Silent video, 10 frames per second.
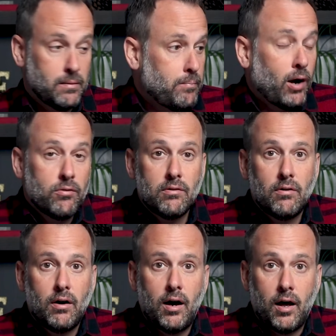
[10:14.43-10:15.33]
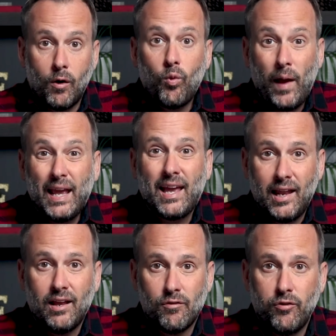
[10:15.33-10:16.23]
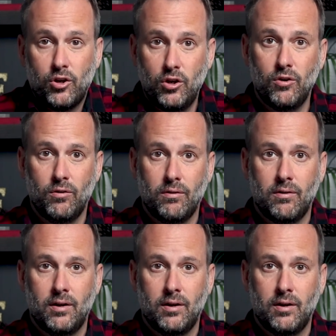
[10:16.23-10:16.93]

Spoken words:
about an awakening for you,